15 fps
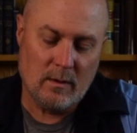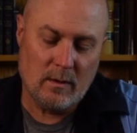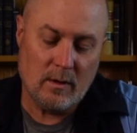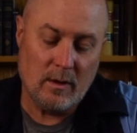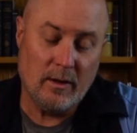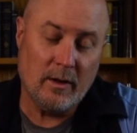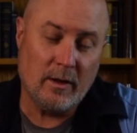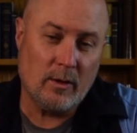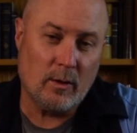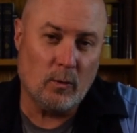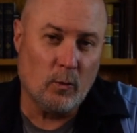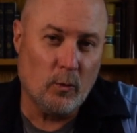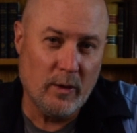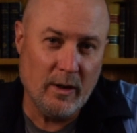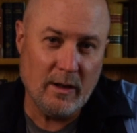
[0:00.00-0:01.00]
Another
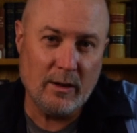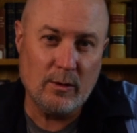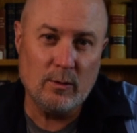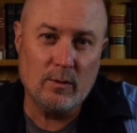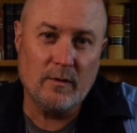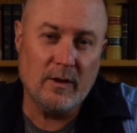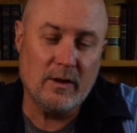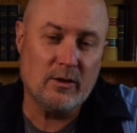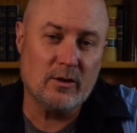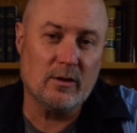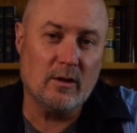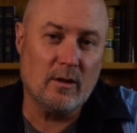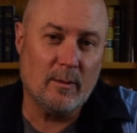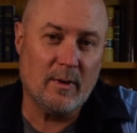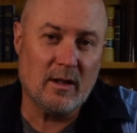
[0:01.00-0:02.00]
really cool
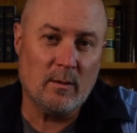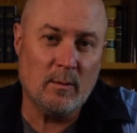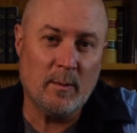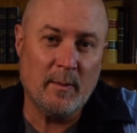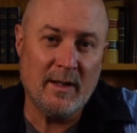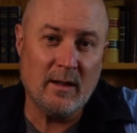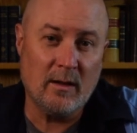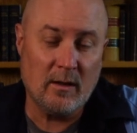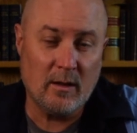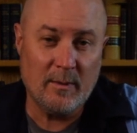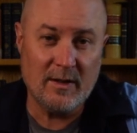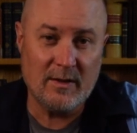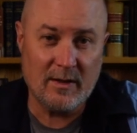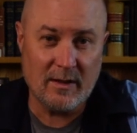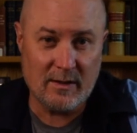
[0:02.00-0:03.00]
feature about the Mamiya
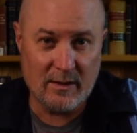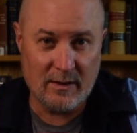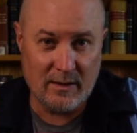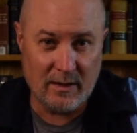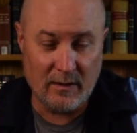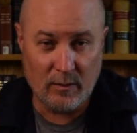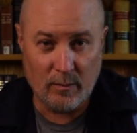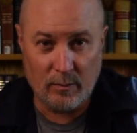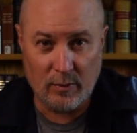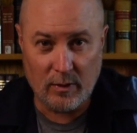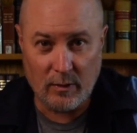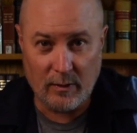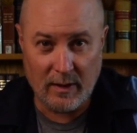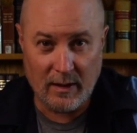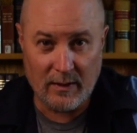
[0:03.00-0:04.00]
RB67
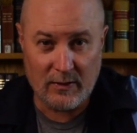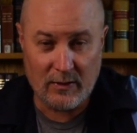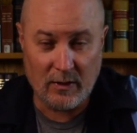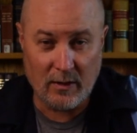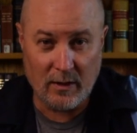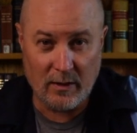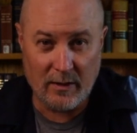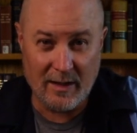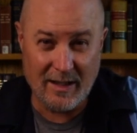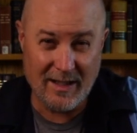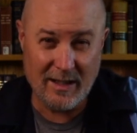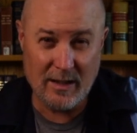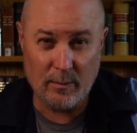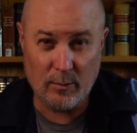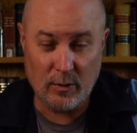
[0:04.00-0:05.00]
Pro S are the
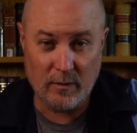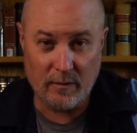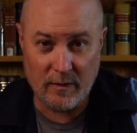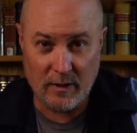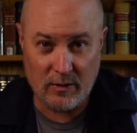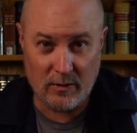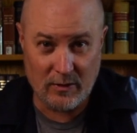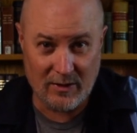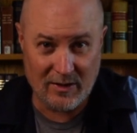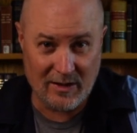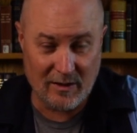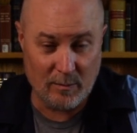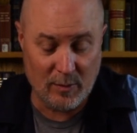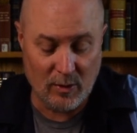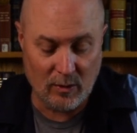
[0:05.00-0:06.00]
idiot-proof features that
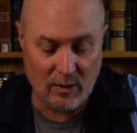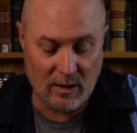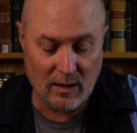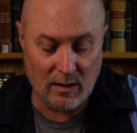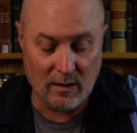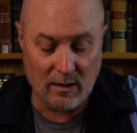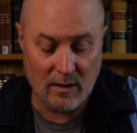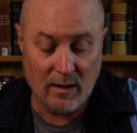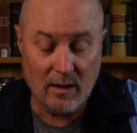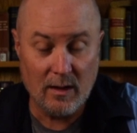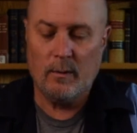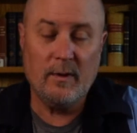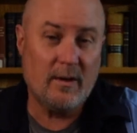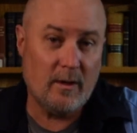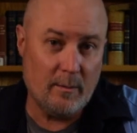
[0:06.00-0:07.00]
they've built in.
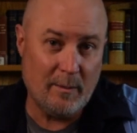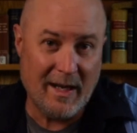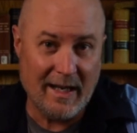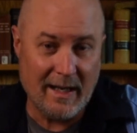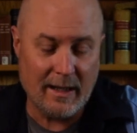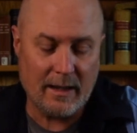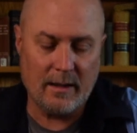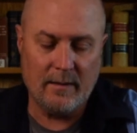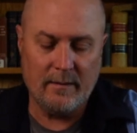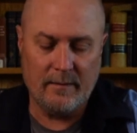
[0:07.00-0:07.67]
With the back,